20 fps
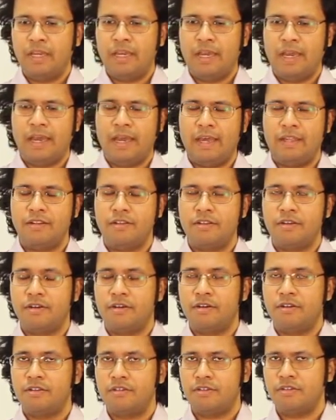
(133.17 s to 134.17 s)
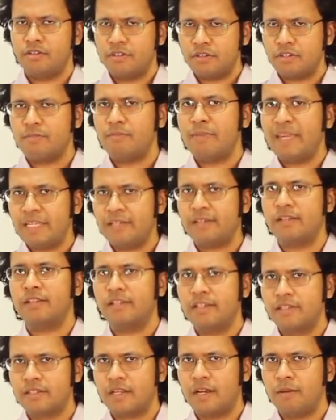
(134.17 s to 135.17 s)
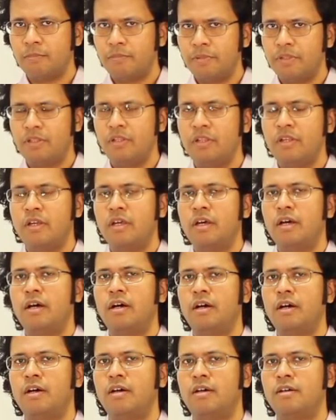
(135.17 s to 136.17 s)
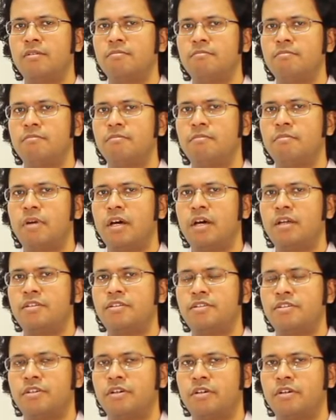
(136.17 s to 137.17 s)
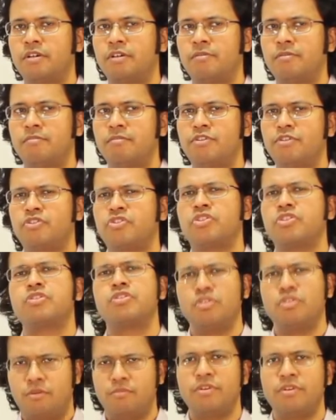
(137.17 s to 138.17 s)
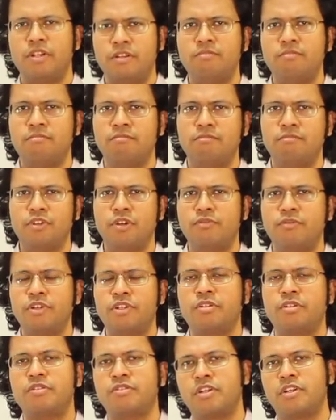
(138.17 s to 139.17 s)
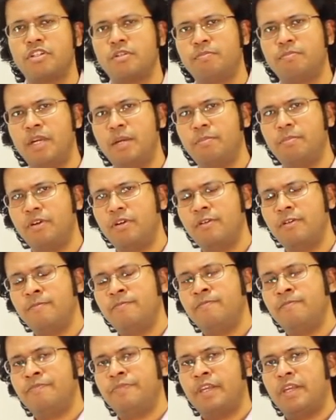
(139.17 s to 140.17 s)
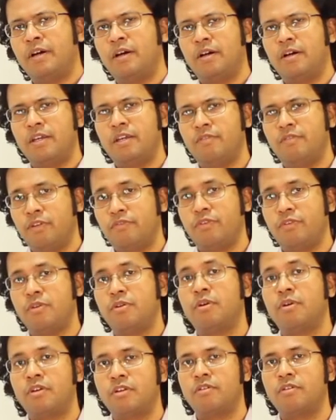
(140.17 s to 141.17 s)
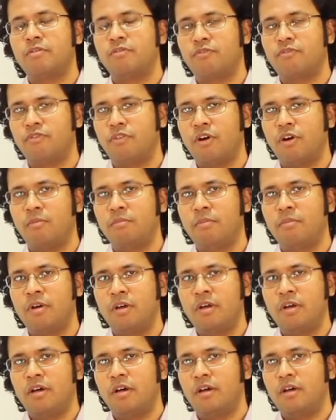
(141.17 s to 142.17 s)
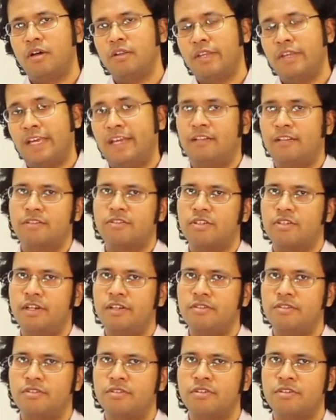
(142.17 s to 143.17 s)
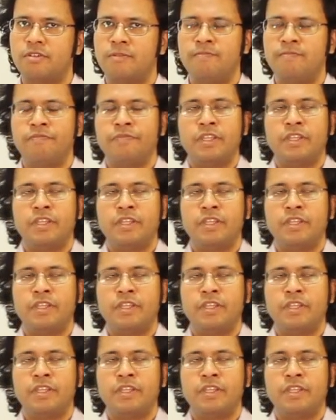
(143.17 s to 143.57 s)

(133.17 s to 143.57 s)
And this is a medical example, but just assume that you have written such a paper, even if you're not from the health sciences.